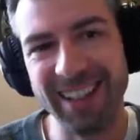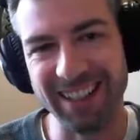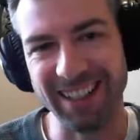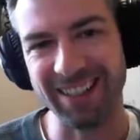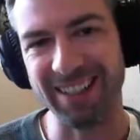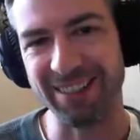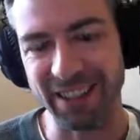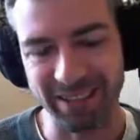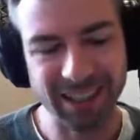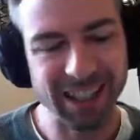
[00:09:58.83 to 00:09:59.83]
and even
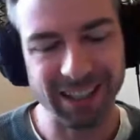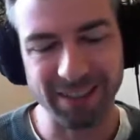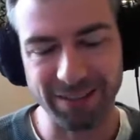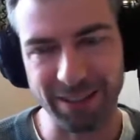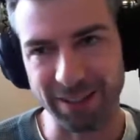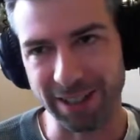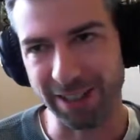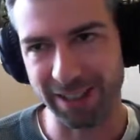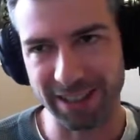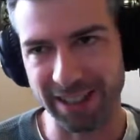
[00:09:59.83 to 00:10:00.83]
if you
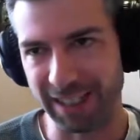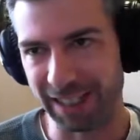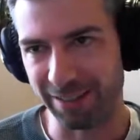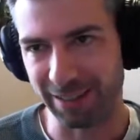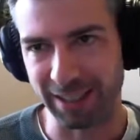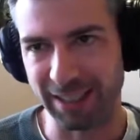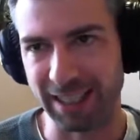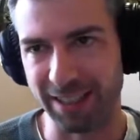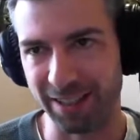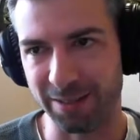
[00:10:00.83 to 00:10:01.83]
are sticking with the
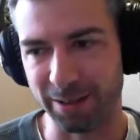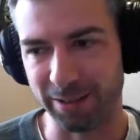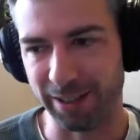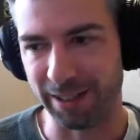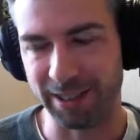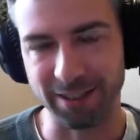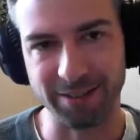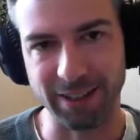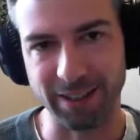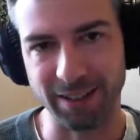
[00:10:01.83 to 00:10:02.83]
status quo, you can still
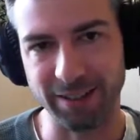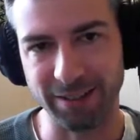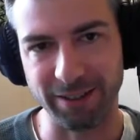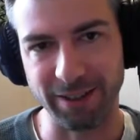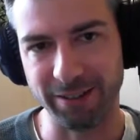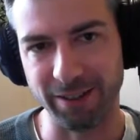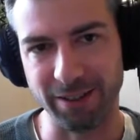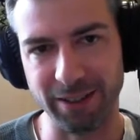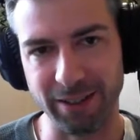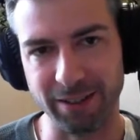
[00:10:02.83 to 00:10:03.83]
fail. If
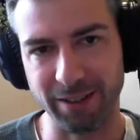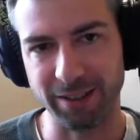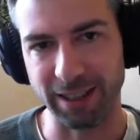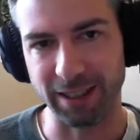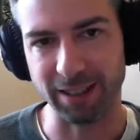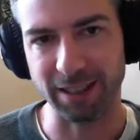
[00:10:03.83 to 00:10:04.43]
you're creating a